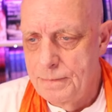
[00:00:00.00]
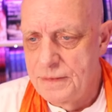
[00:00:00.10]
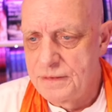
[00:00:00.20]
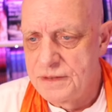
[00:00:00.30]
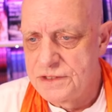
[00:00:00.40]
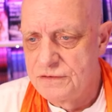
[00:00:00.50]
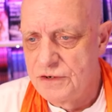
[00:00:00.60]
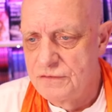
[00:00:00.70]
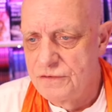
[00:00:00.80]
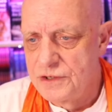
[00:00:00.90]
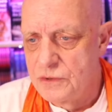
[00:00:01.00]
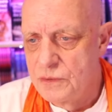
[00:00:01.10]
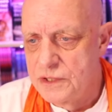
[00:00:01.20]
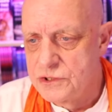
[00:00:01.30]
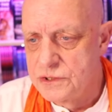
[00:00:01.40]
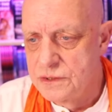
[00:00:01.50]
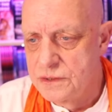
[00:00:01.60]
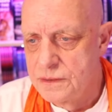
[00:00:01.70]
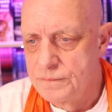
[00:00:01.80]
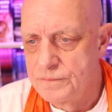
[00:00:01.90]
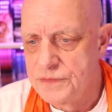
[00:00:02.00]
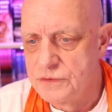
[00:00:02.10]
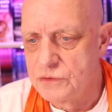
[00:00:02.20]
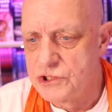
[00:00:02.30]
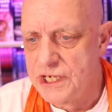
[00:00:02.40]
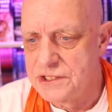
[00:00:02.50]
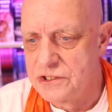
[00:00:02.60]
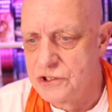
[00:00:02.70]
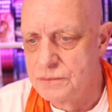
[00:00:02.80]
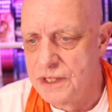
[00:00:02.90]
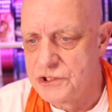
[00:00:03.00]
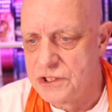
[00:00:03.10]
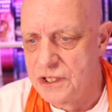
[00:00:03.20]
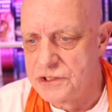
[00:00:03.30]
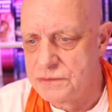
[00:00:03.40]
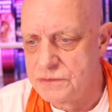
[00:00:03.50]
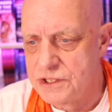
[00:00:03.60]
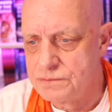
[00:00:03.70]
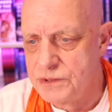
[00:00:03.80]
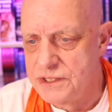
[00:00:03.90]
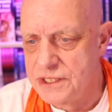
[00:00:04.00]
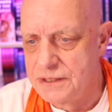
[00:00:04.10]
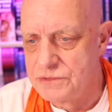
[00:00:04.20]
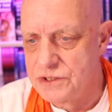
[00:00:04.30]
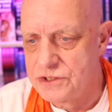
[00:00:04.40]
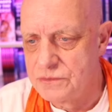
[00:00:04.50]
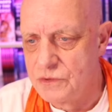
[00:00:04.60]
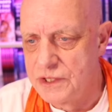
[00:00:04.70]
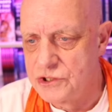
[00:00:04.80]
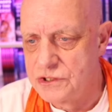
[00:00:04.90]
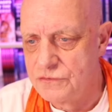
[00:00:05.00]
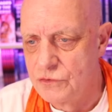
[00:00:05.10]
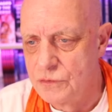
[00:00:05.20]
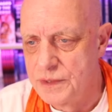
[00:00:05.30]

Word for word: Let's see if I can find a question. You're chatting too much, guys. Just please keep to some questions for me